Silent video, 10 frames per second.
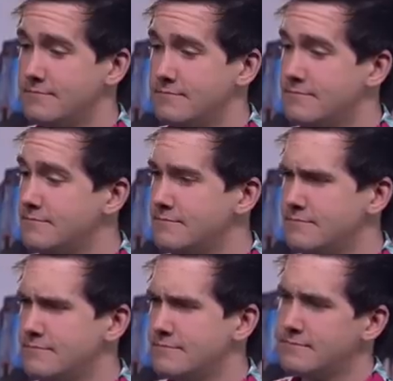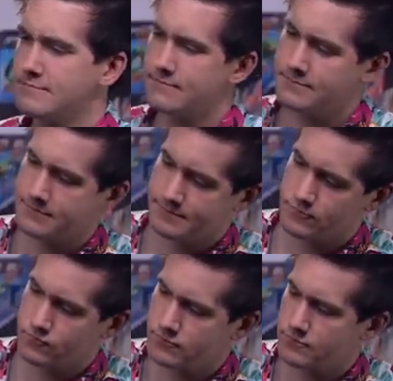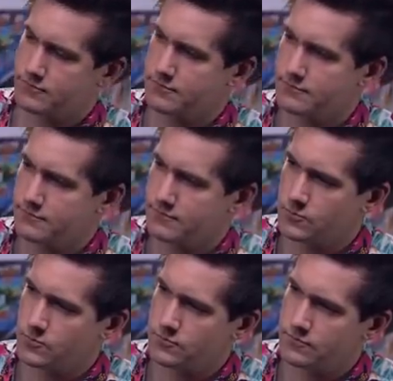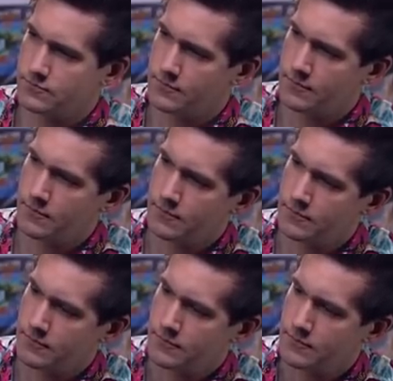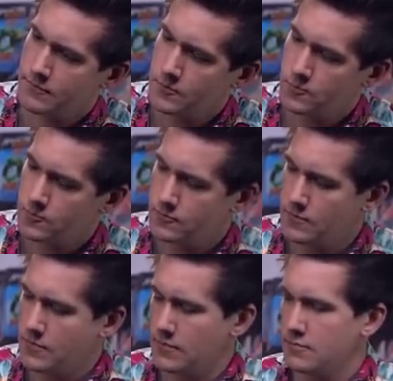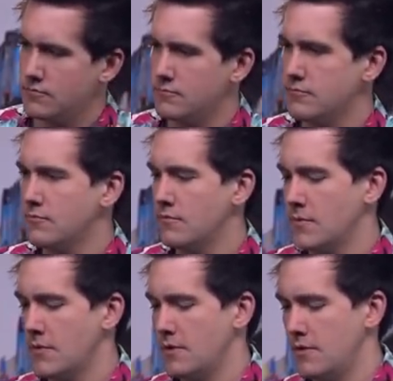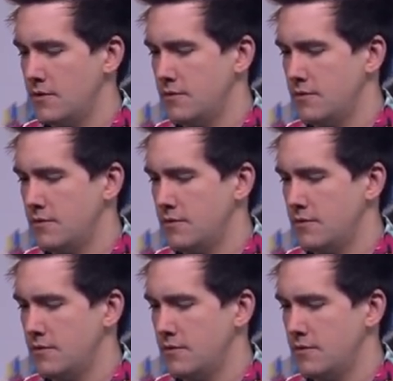(silent)